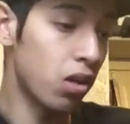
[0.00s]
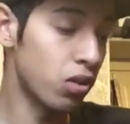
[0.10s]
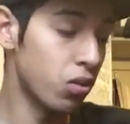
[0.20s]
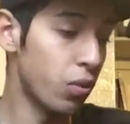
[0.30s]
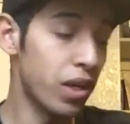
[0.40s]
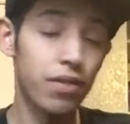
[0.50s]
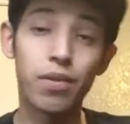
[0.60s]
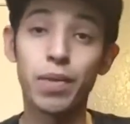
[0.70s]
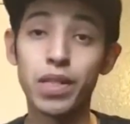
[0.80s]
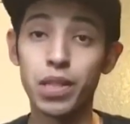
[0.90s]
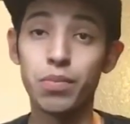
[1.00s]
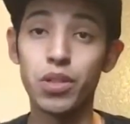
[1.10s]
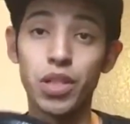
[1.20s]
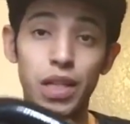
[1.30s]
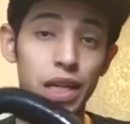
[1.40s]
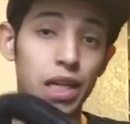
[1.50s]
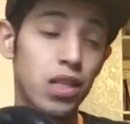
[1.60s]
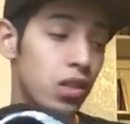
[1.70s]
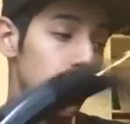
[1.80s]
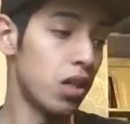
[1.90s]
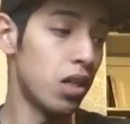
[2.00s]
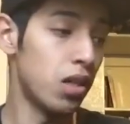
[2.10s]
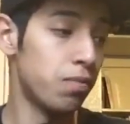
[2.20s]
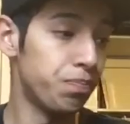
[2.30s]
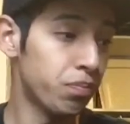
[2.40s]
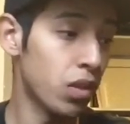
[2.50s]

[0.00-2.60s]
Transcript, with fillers: also waiting for my temperature gauge. Um,